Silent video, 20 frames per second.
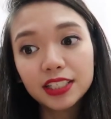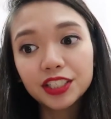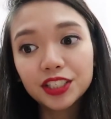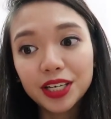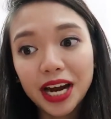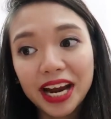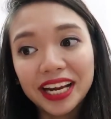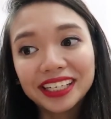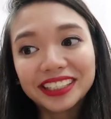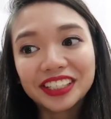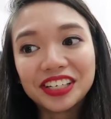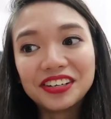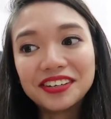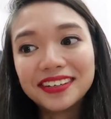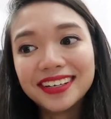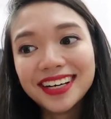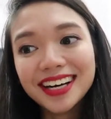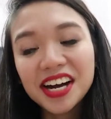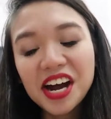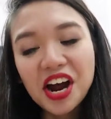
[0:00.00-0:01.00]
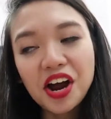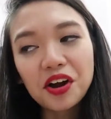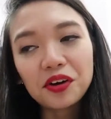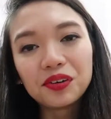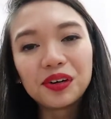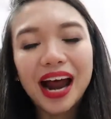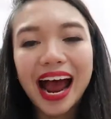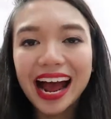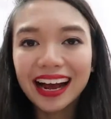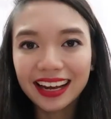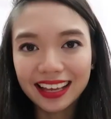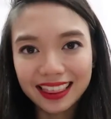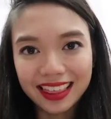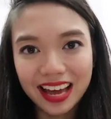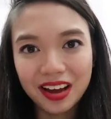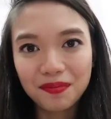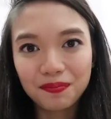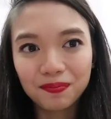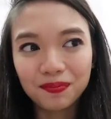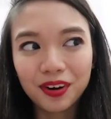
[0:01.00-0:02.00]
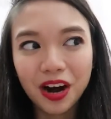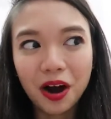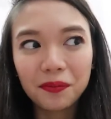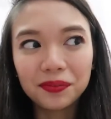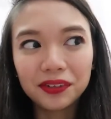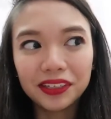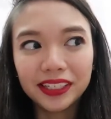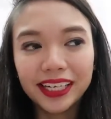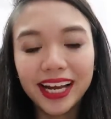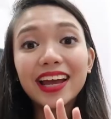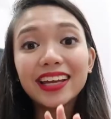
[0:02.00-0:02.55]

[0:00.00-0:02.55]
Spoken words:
trying to rank them properly.